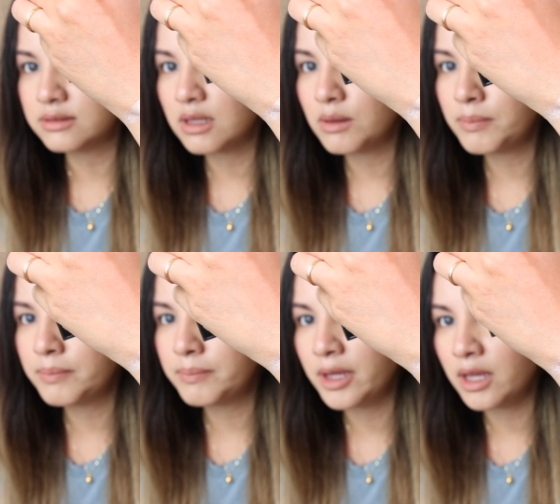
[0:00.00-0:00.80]
is a
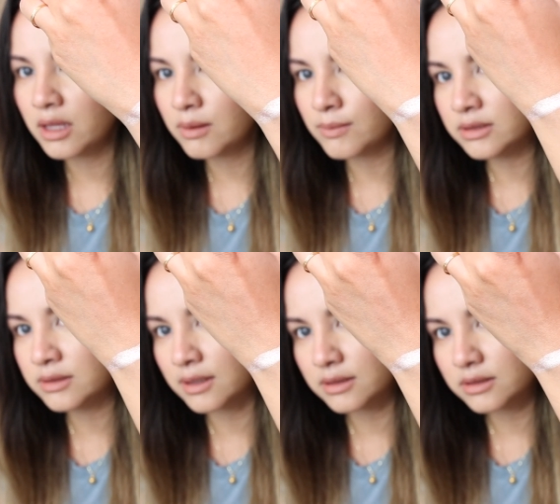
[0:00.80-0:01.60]

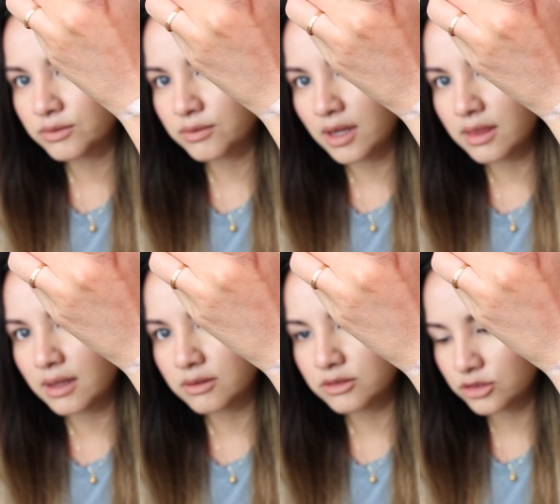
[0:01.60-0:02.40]
pigmented right
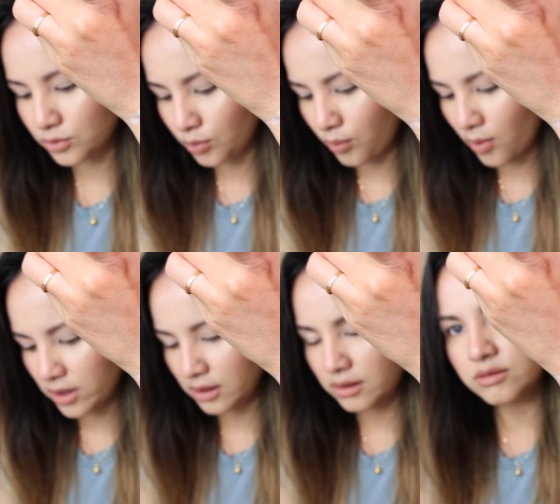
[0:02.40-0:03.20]
there. Just
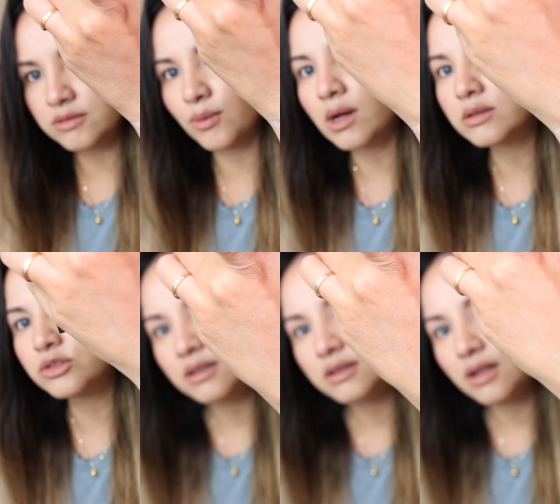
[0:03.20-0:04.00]
one little
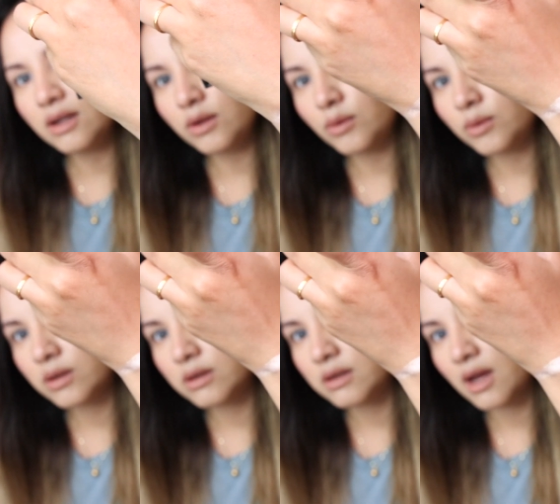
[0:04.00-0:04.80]
swatch.
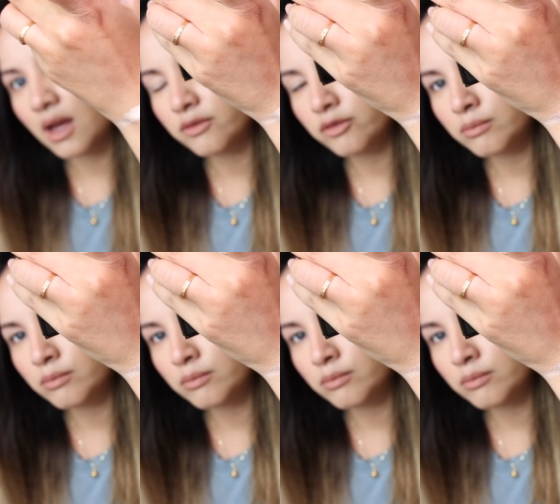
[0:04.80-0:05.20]
Lord have